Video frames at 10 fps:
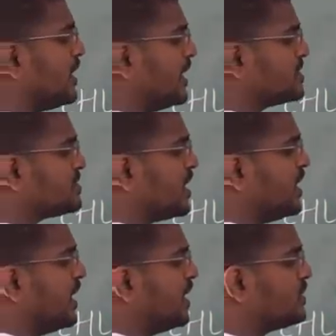
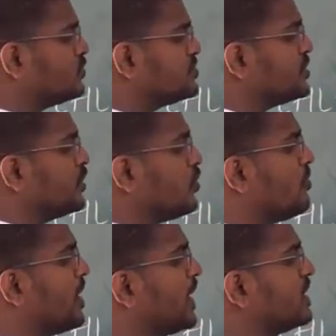extending to 0
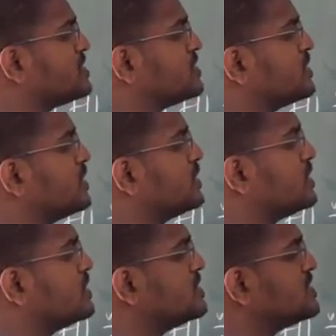minus
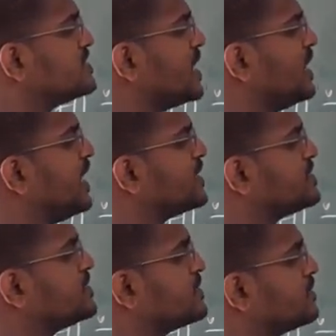sin
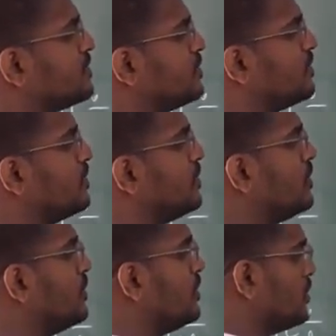x.
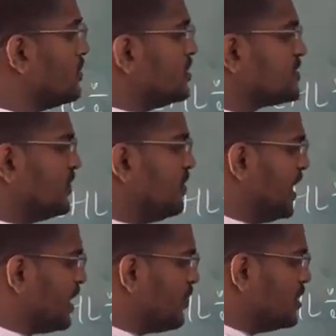This will
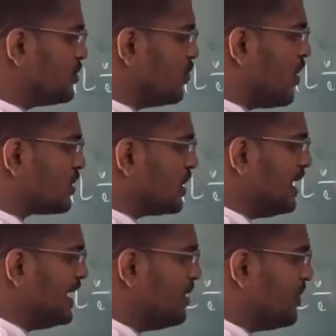be equal to what?
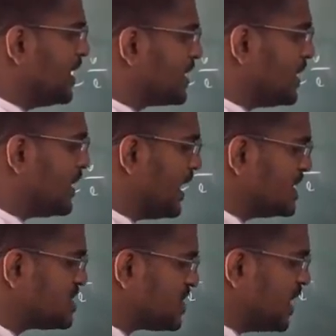Limit
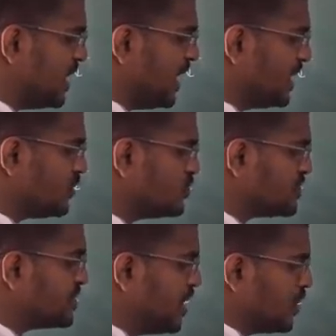extending to
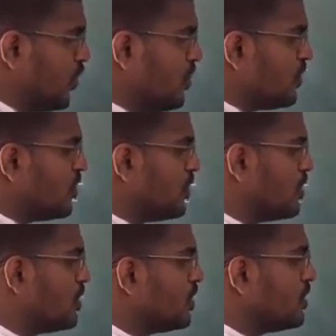0
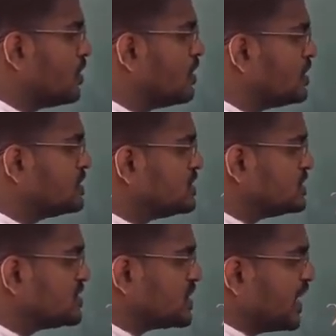
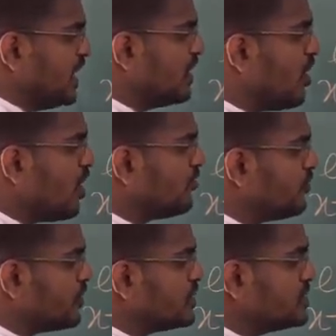sin of
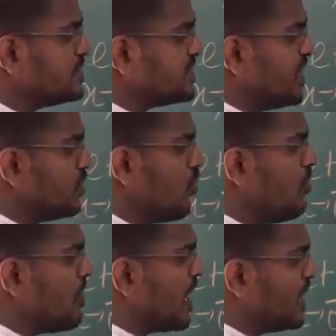0
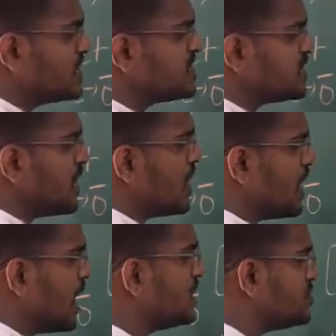
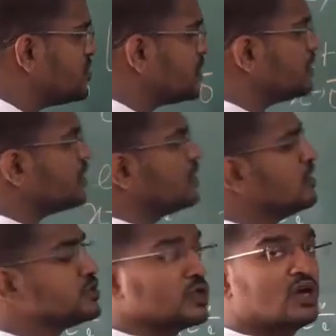minus h.
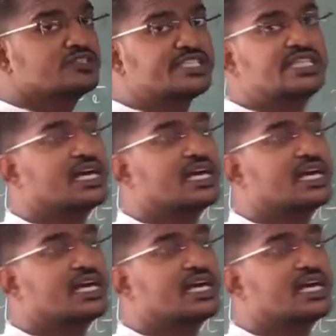So now see the